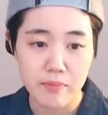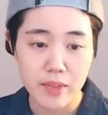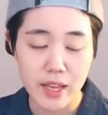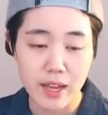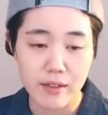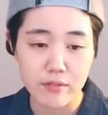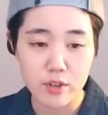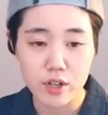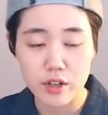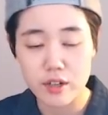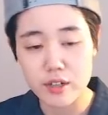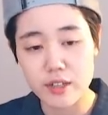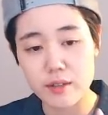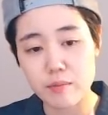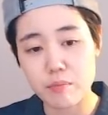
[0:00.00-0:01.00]

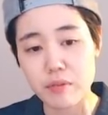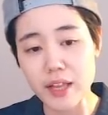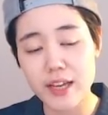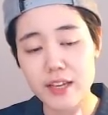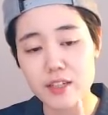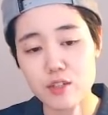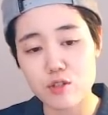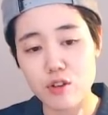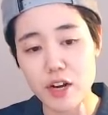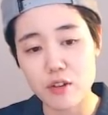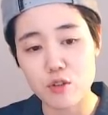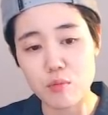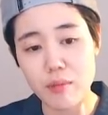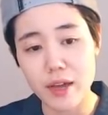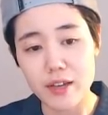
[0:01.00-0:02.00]
after black is trying
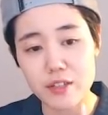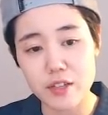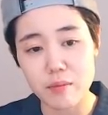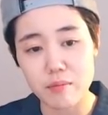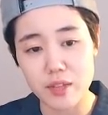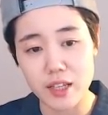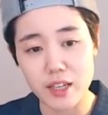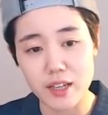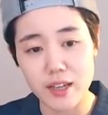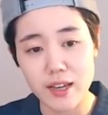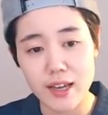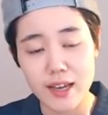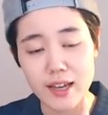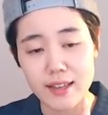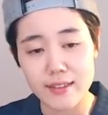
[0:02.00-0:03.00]
to make something
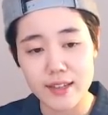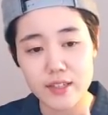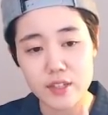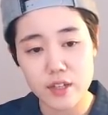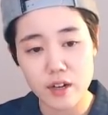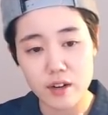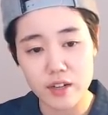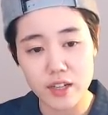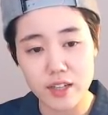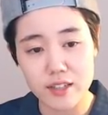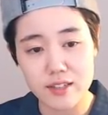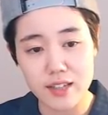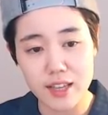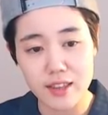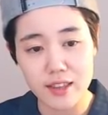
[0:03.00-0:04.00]
and this cutting is
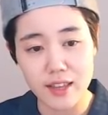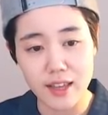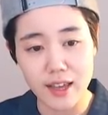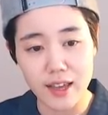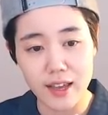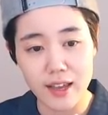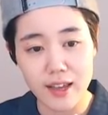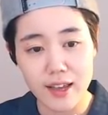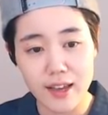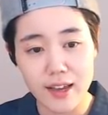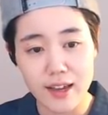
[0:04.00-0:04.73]
sent there,